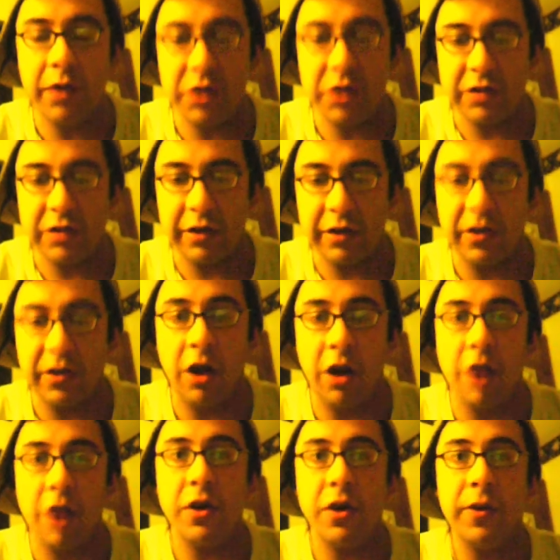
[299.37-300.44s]
To just look at the
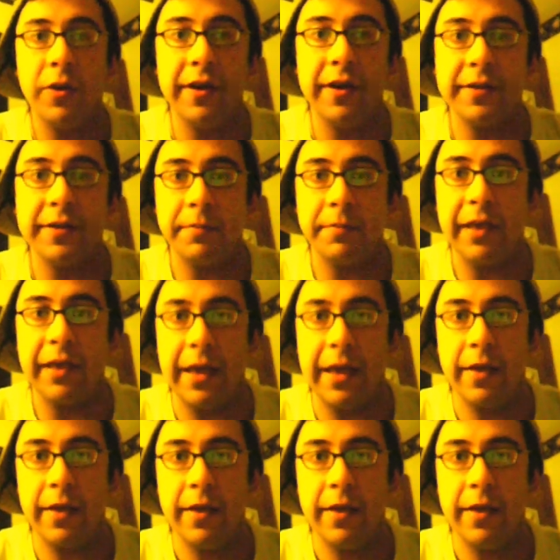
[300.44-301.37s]
card, know what it does, and play it.